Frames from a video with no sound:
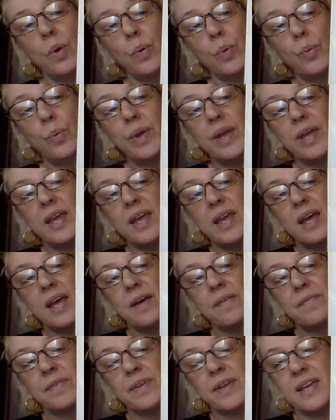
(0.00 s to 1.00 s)
We
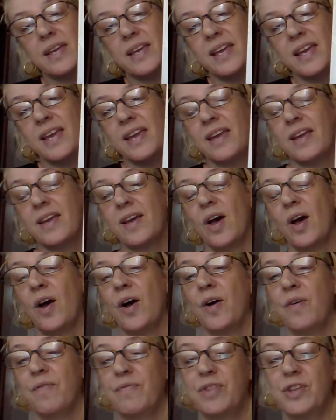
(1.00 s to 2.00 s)
have King
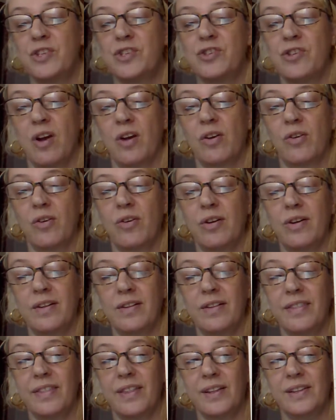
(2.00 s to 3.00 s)
of the
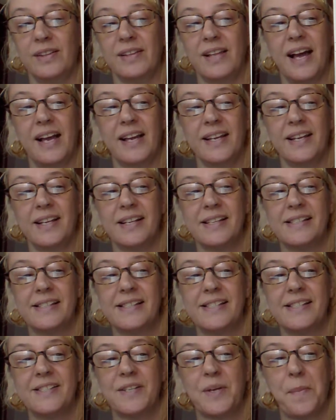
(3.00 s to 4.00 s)
Jungle, the
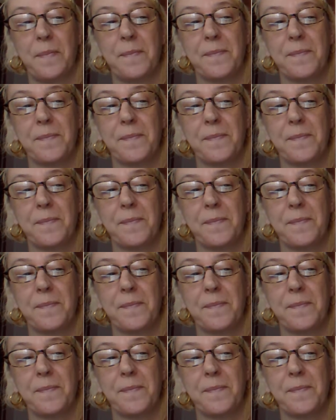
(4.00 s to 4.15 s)
lions.